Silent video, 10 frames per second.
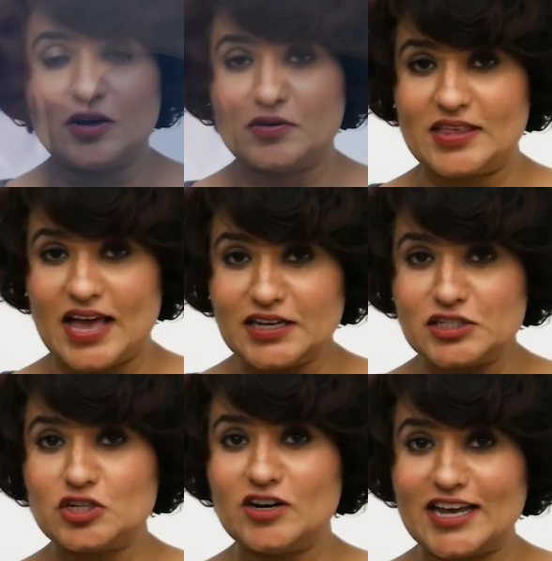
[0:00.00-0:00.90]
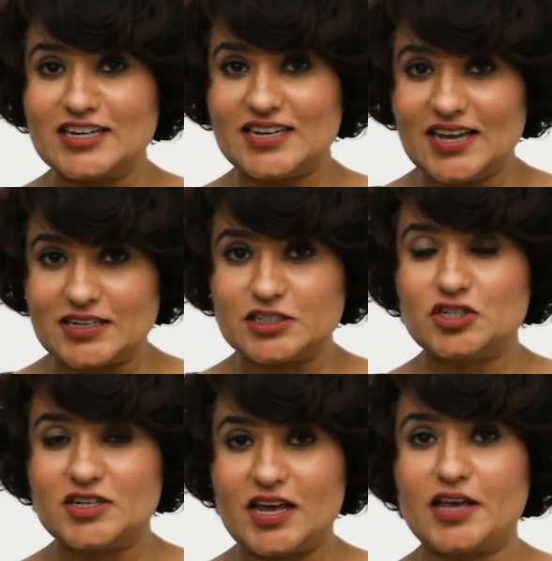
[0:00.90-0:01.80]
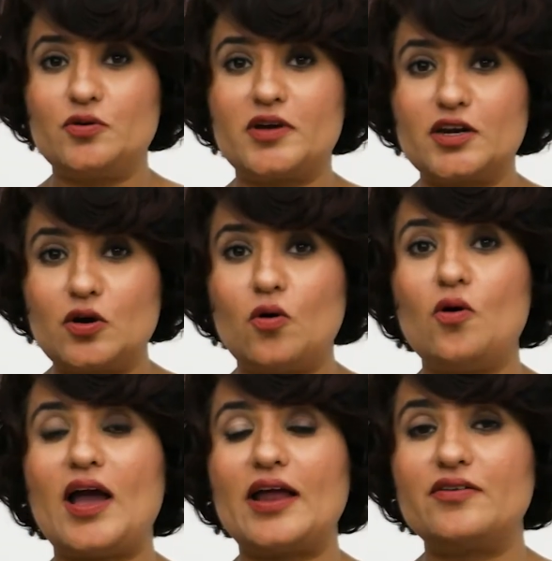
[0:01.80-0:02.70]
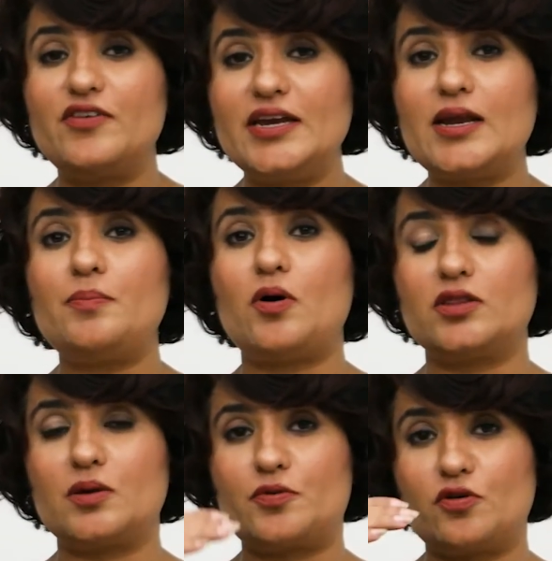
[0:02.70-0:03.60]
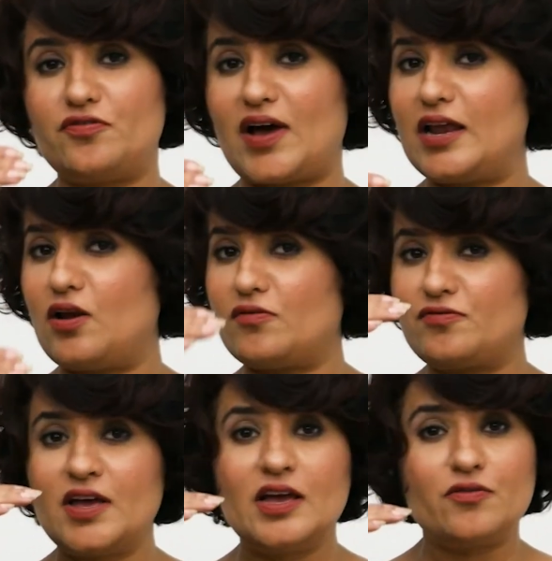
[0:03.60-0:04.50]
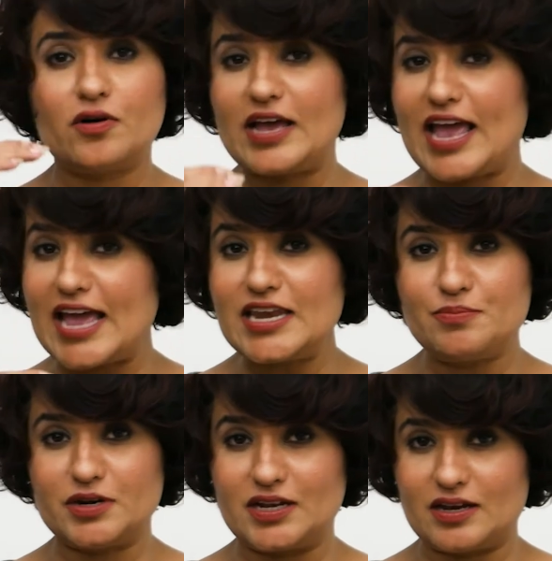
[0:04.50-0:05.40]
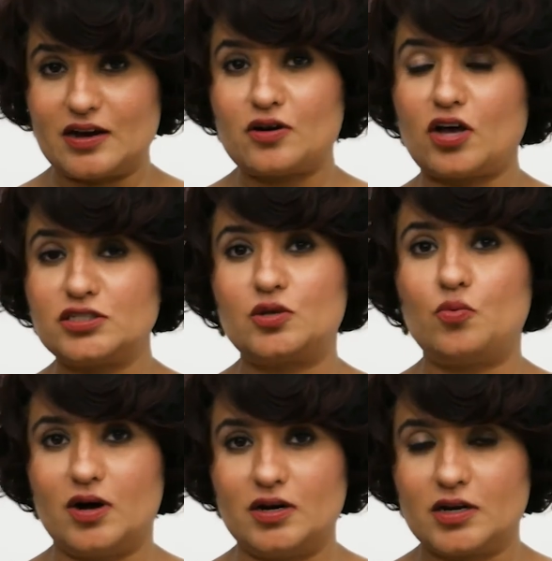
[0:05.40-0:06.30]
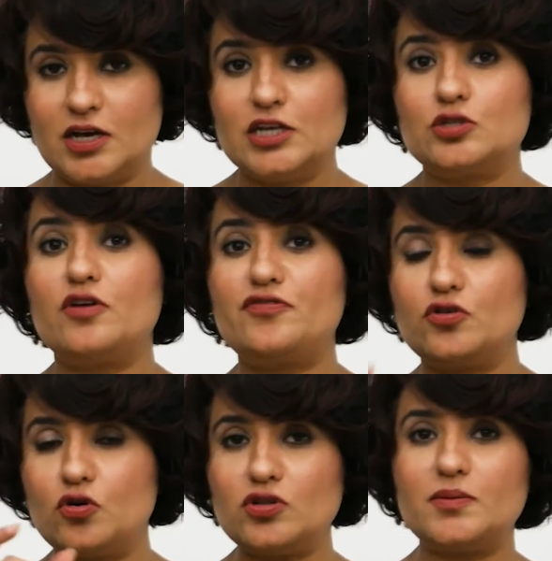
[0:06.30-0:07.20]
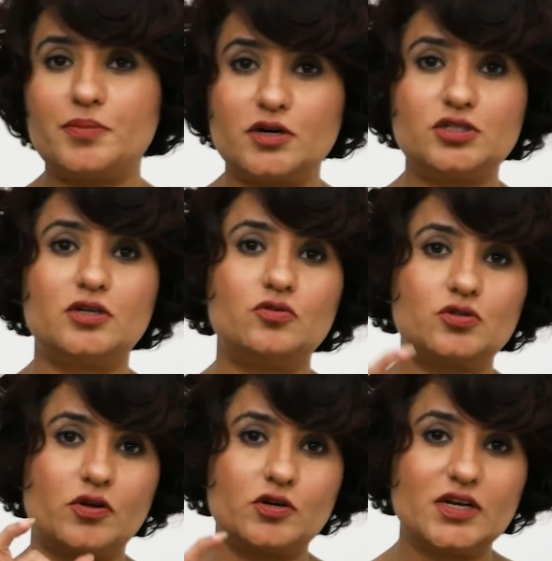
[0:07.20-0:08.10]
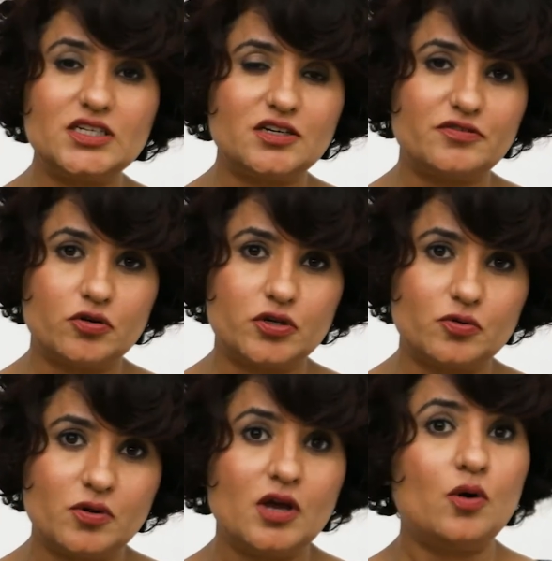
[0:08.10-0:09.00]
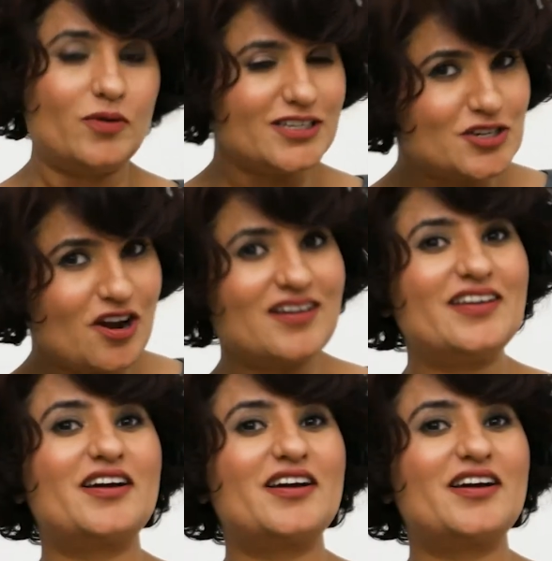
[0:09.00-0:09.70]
Now thanks to LinkedIn, today you can go and read up on the profile of anybody across the world. So if you know the person who's going to interview you, we strongly